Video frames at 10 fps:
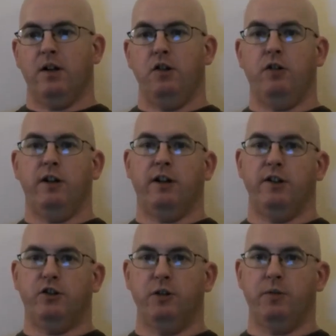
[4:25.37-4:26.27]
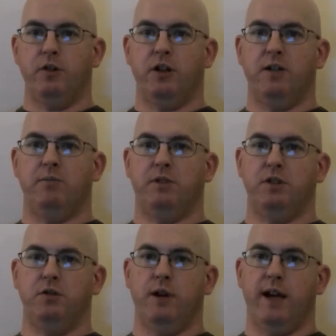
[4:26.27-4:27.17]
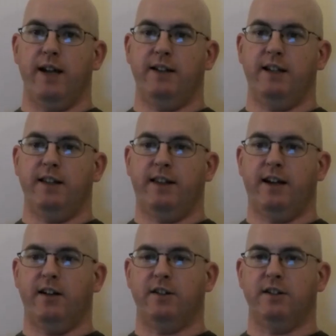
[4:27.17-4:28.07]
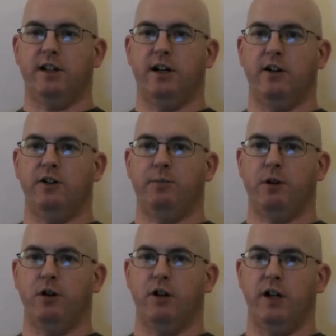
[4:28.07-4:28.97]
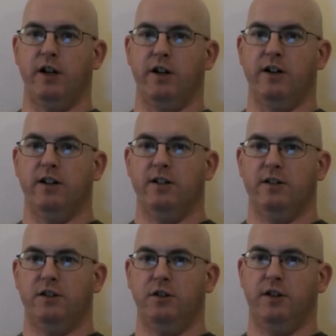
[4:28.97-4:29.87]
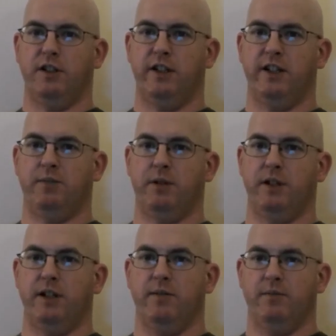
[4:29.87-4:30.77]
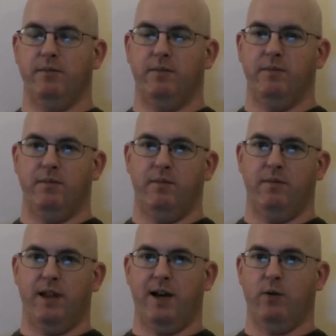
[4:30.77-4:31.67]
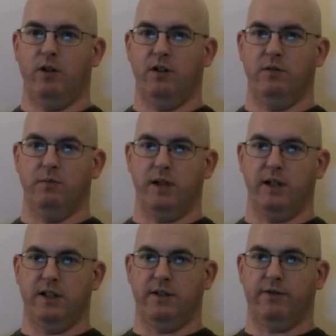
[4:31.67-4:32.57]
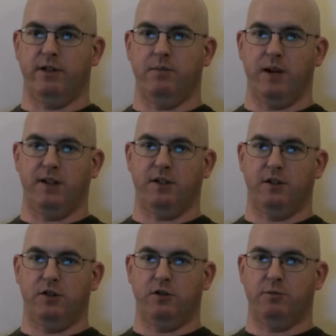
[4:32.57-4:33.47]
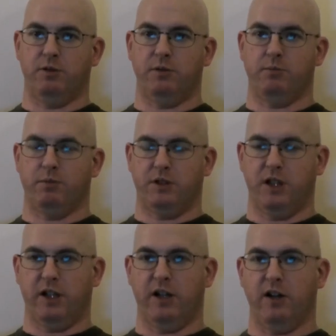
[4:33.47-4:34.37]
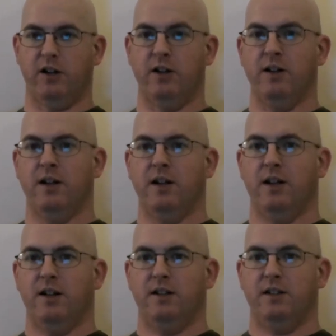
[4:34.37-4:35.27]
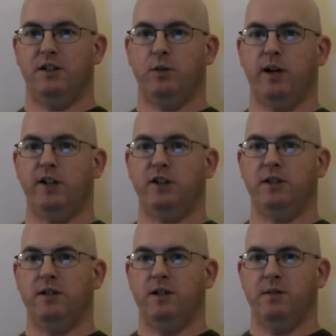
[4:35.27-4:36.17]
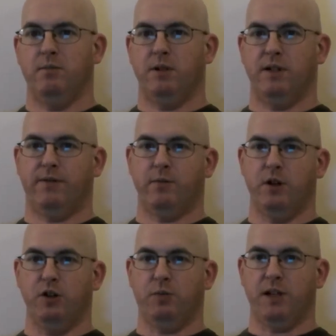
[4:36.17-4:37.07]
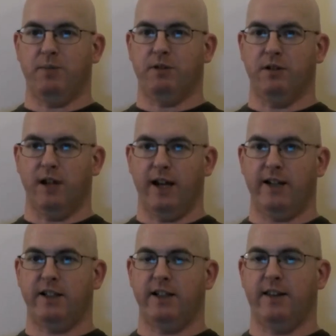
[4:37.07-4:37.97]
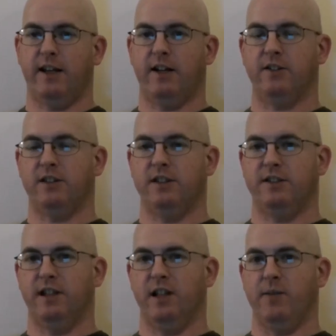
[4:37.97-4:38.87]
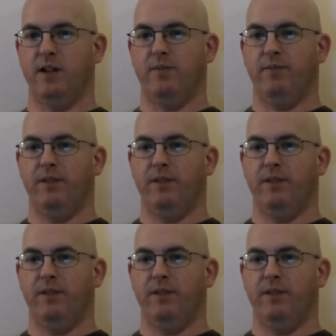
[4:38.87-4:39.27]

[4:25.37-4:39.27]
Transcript: You can contribute up to $18,000 per year to the TSP. That will be different based on your particular uh, situation, but for most people, 18,000 is the limit.